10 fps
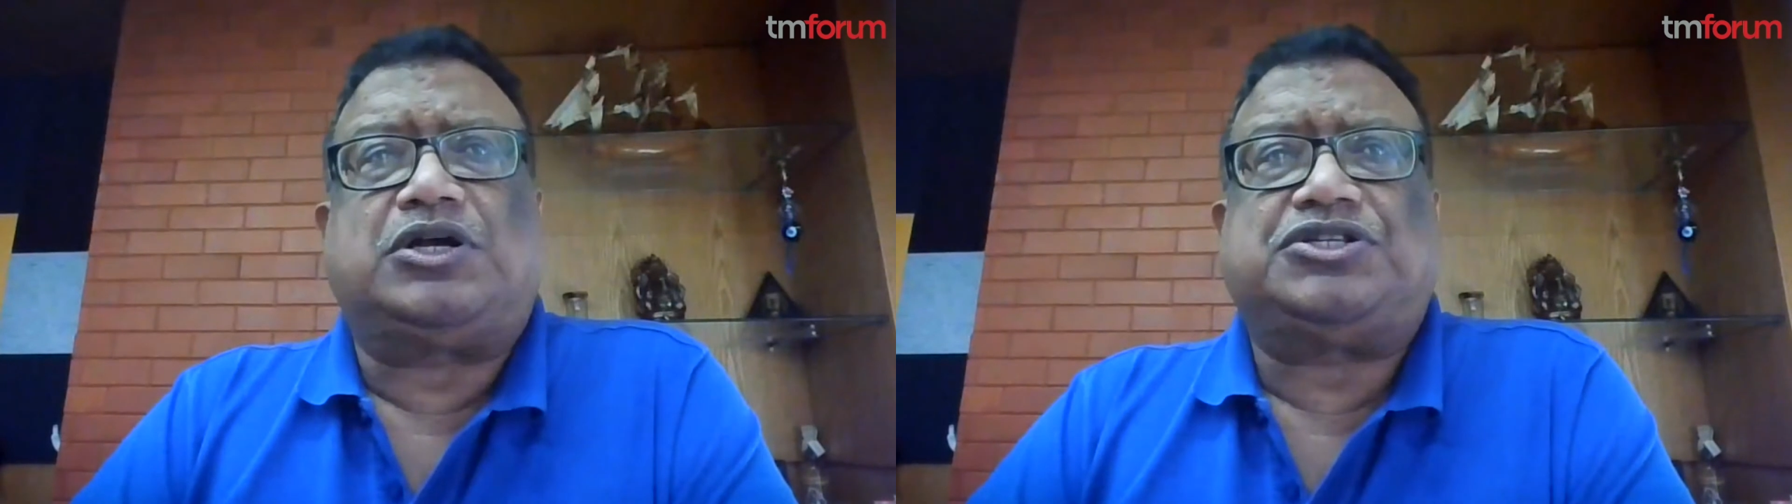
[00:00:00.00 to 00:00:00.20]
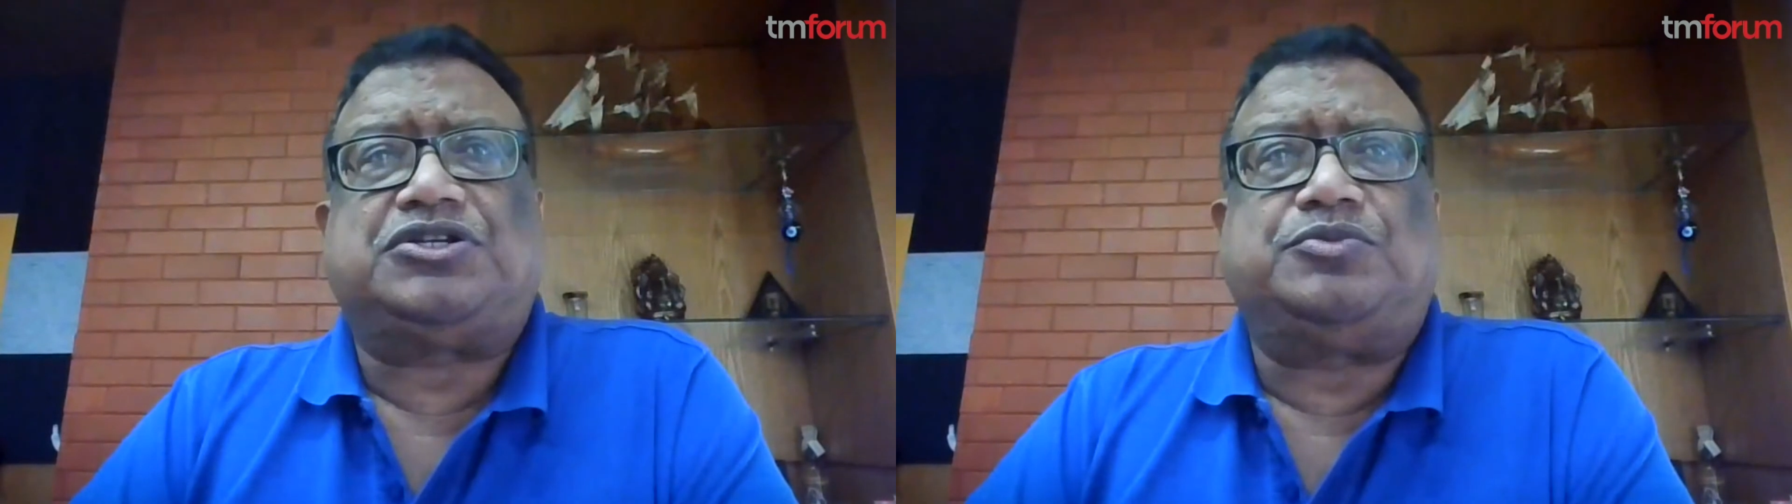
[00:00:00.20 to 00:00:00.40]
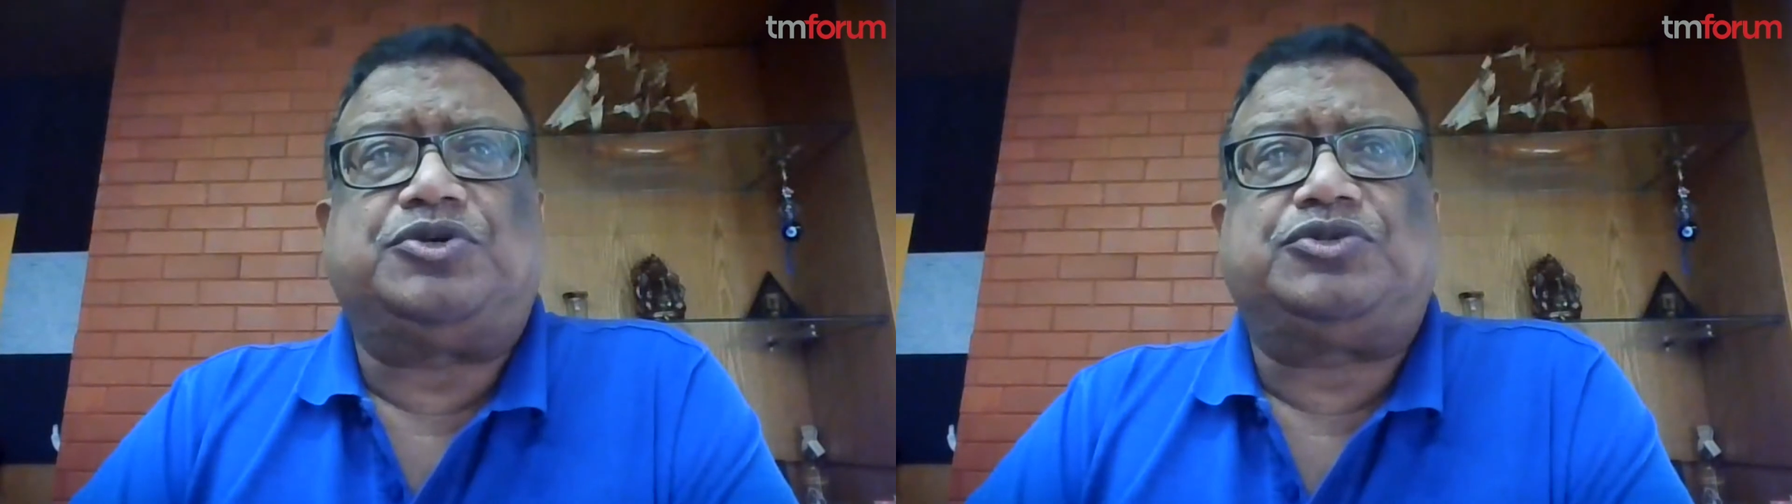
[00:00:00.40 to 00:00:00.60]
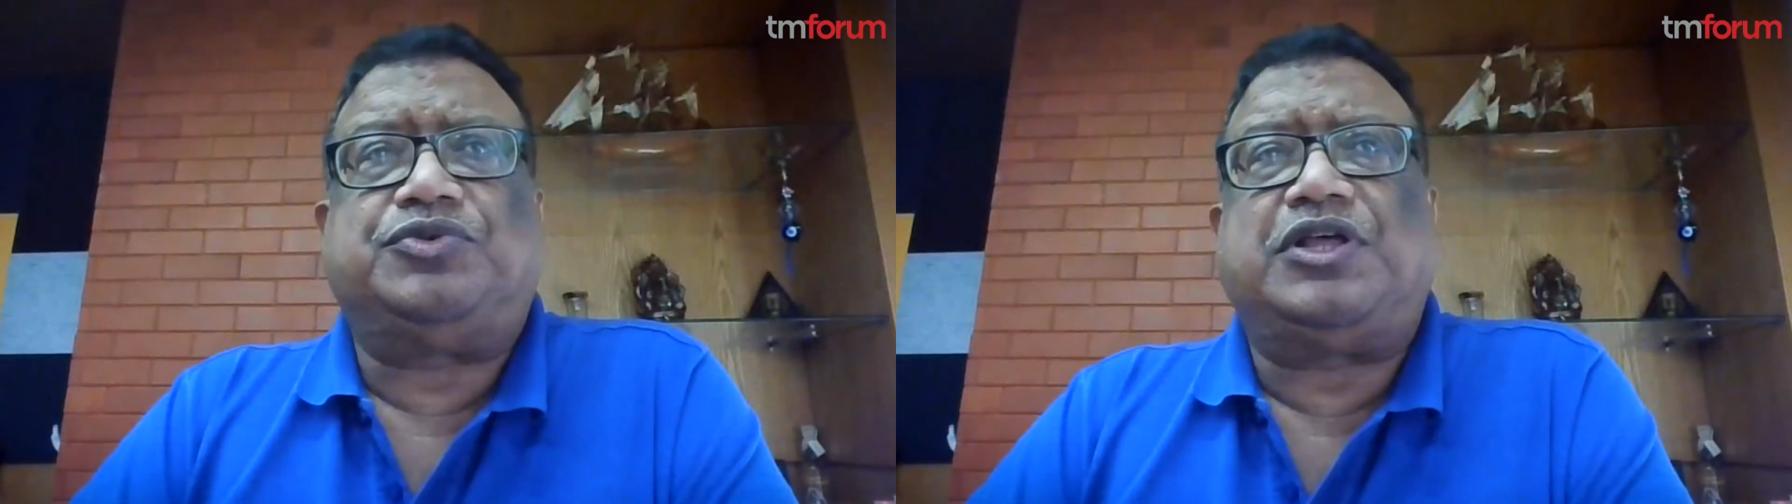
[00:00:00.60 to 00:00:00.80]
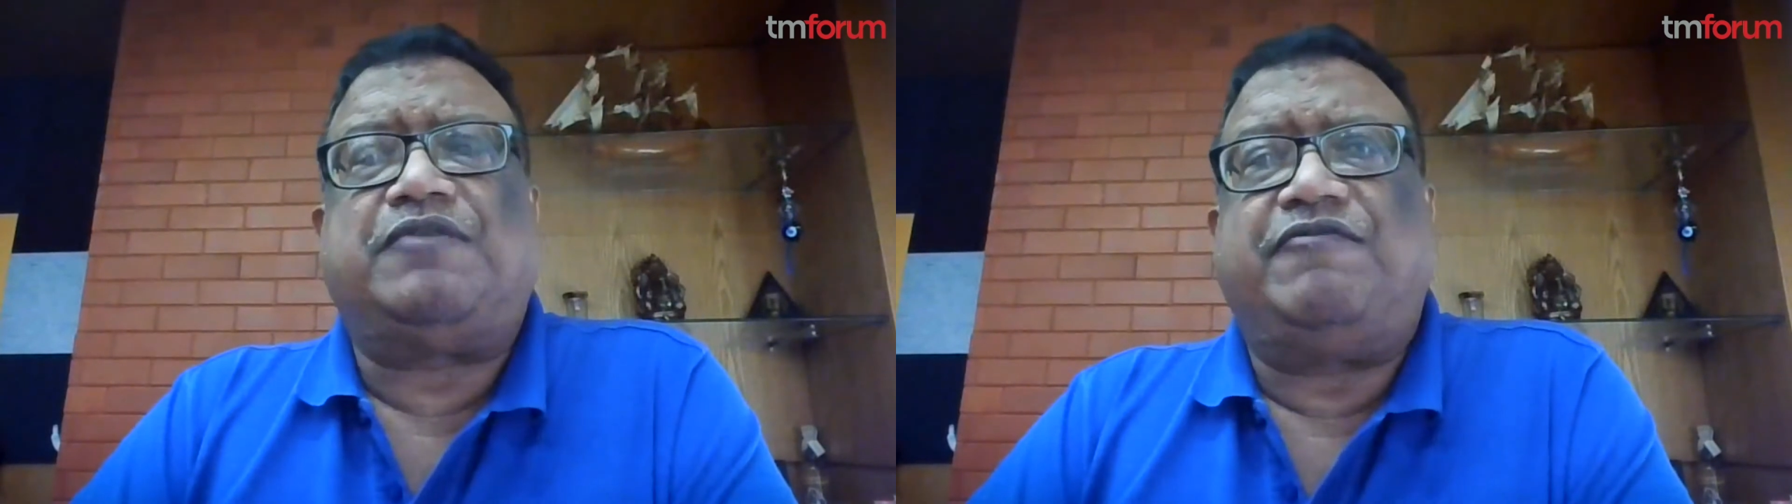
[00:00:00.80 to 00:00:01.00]
customers
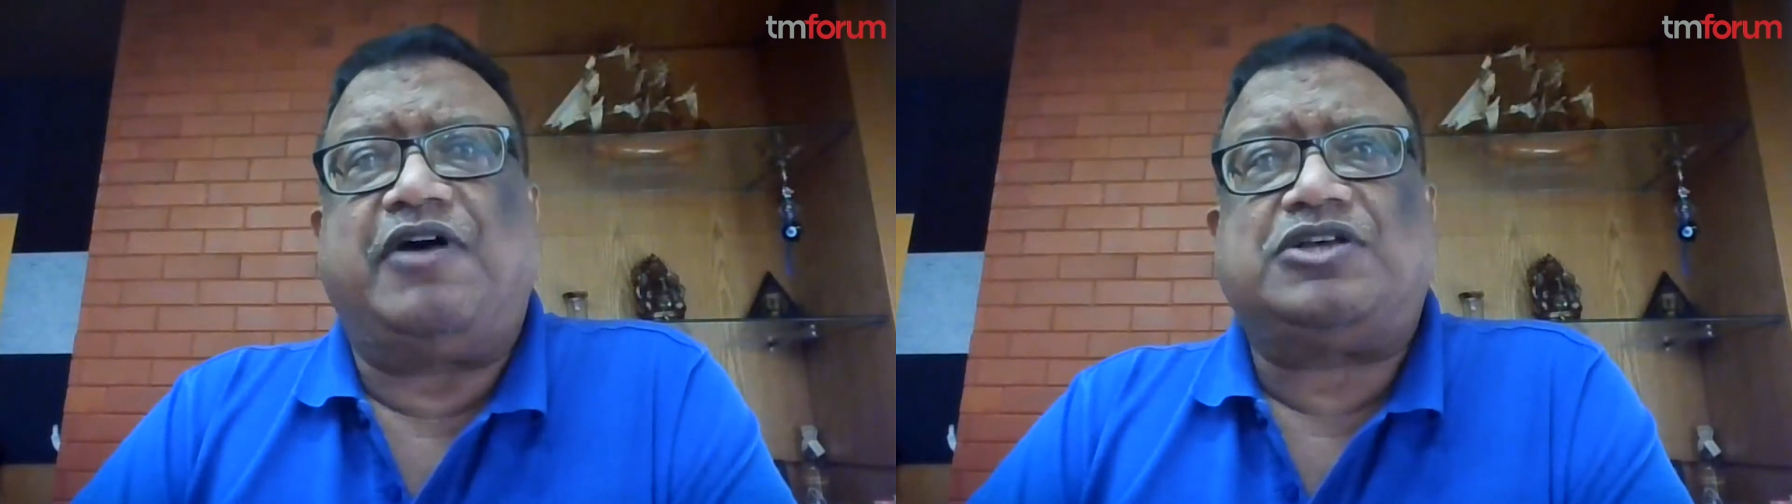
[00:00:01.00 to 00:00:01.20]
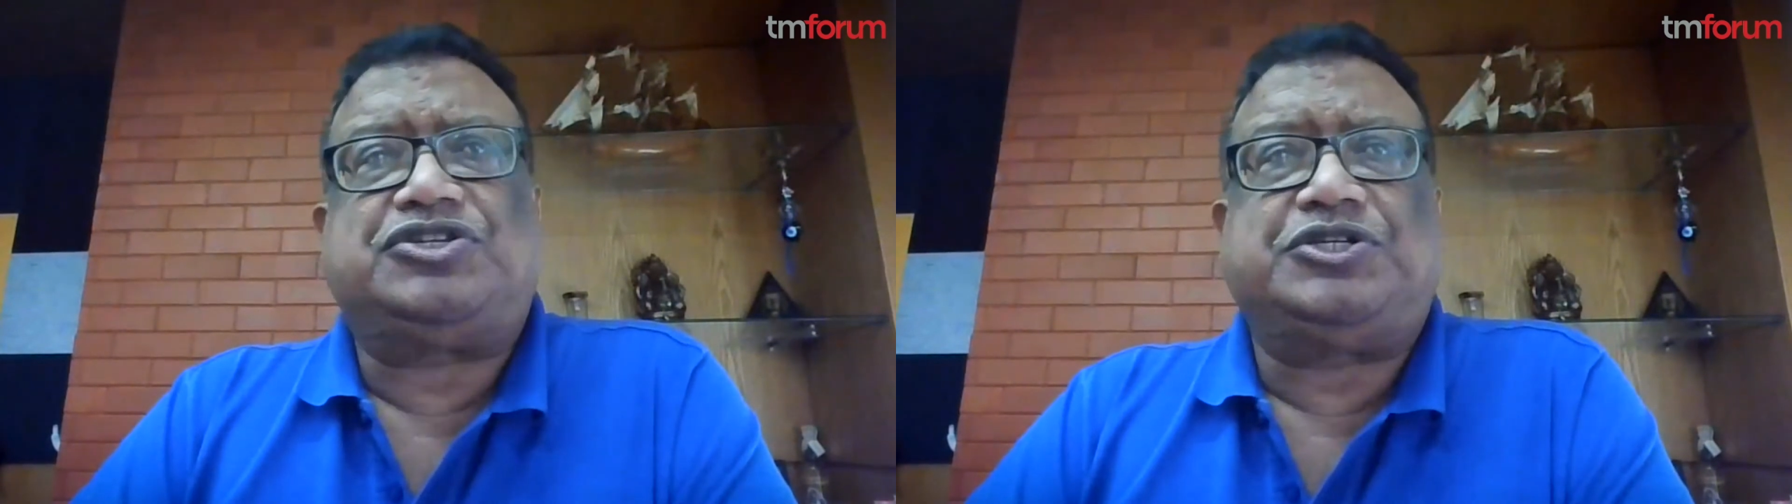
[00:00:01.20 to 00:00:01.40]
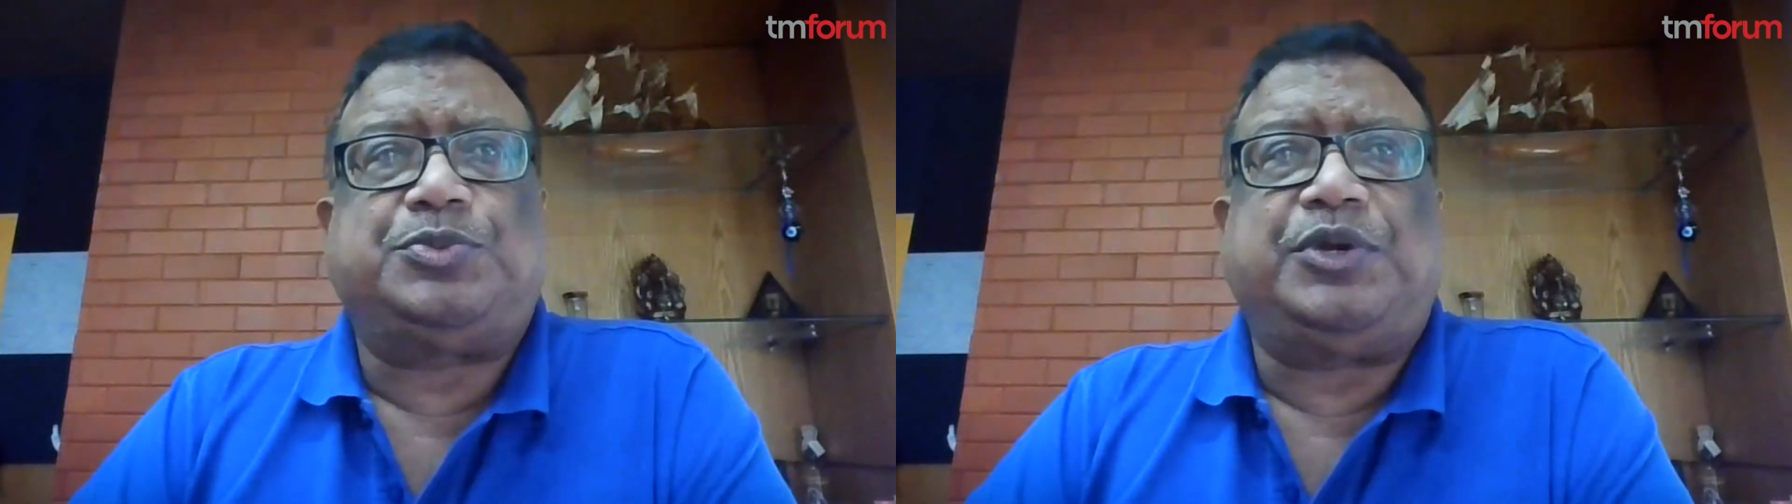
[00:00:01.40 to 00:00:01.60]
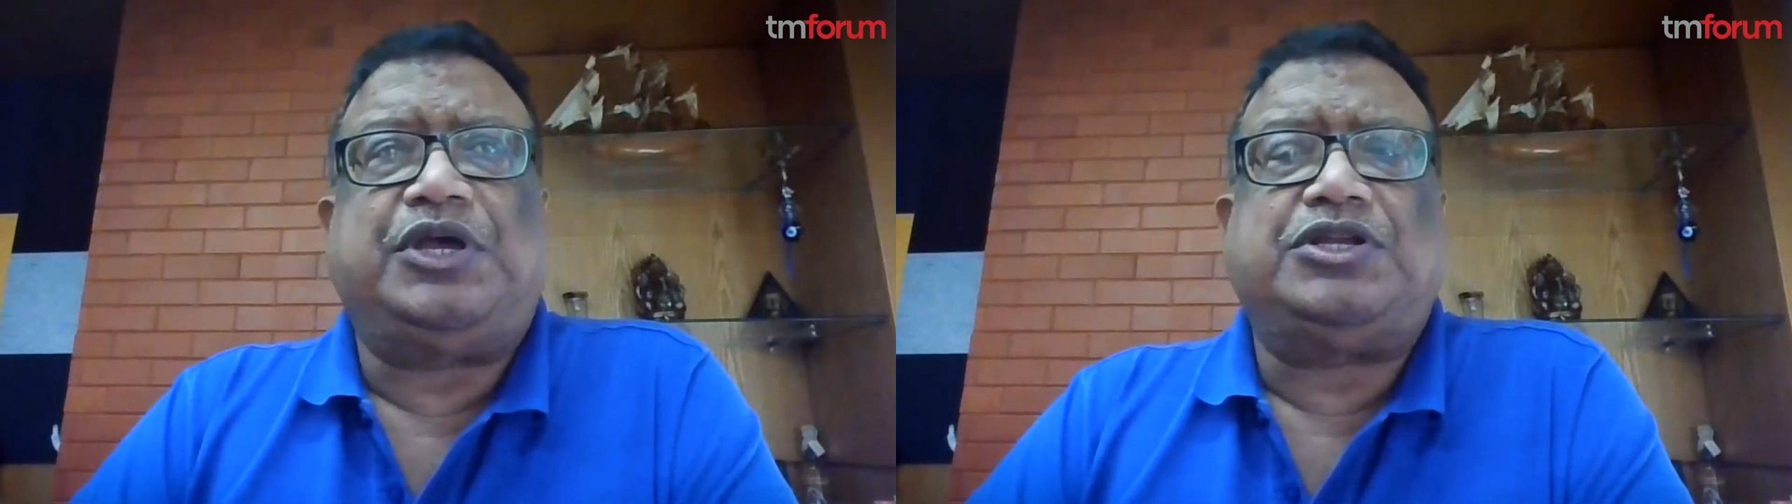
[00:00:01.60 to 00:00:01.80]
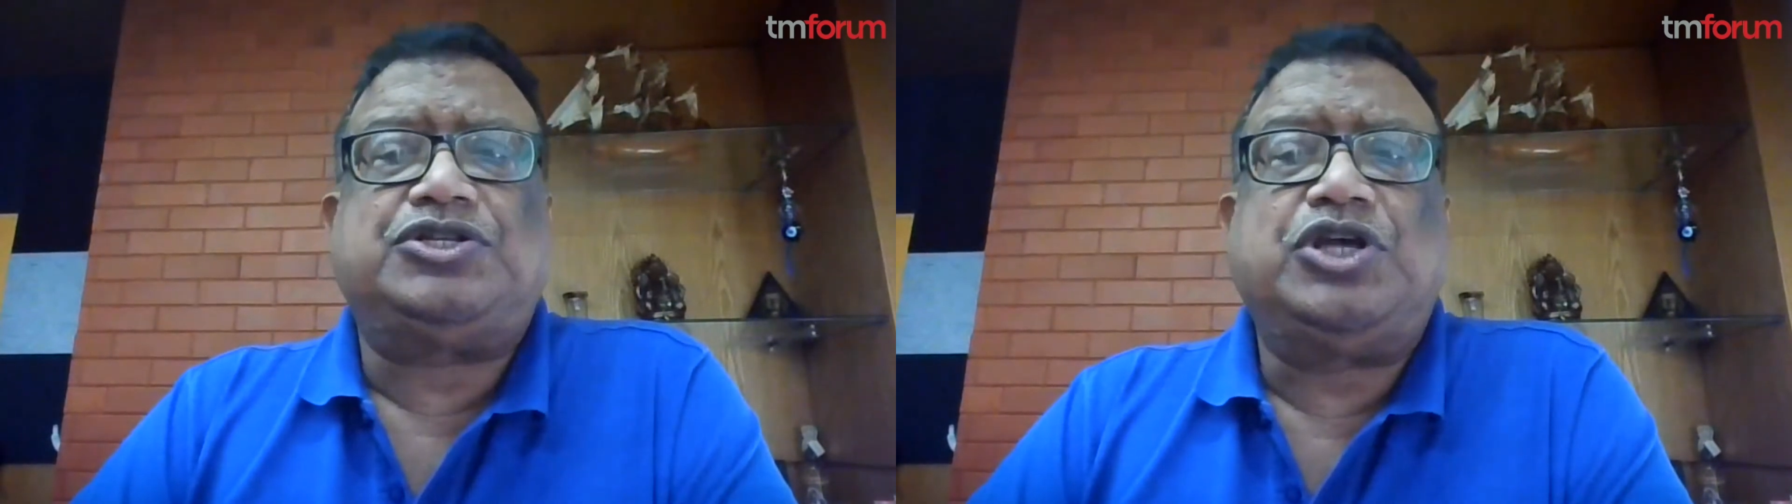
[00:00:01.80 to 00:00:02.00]
with our vast
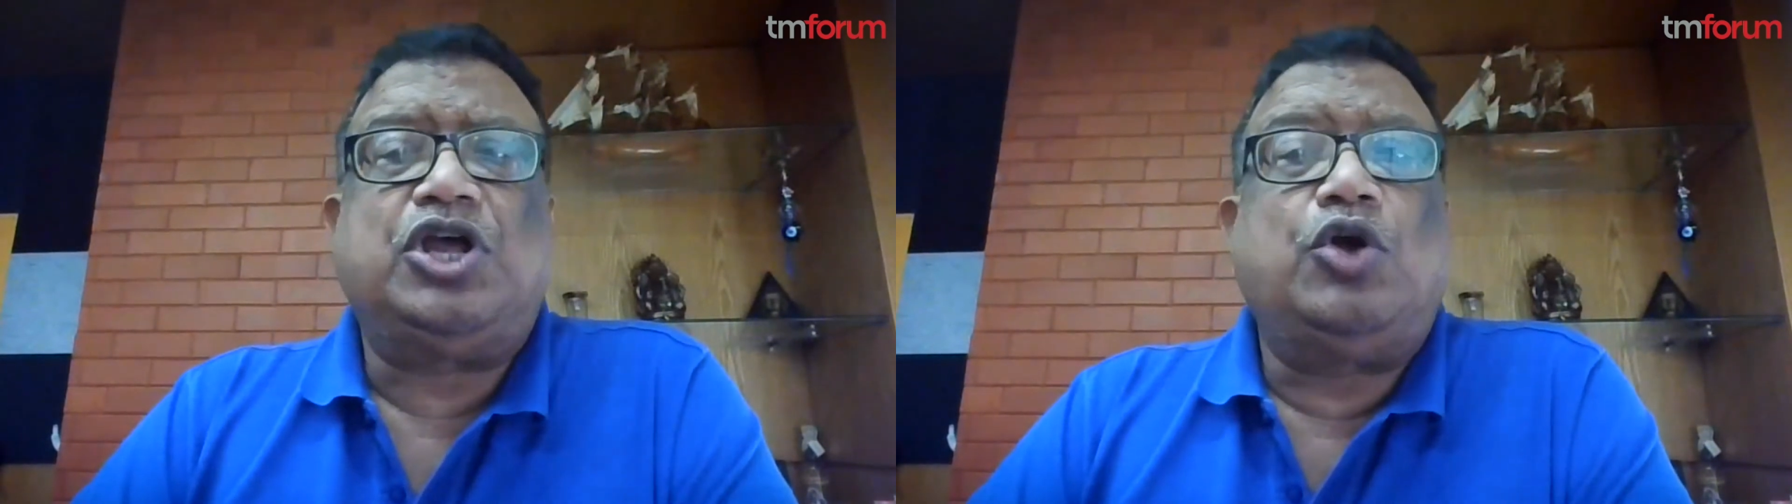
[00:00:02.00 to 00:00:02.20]
experience,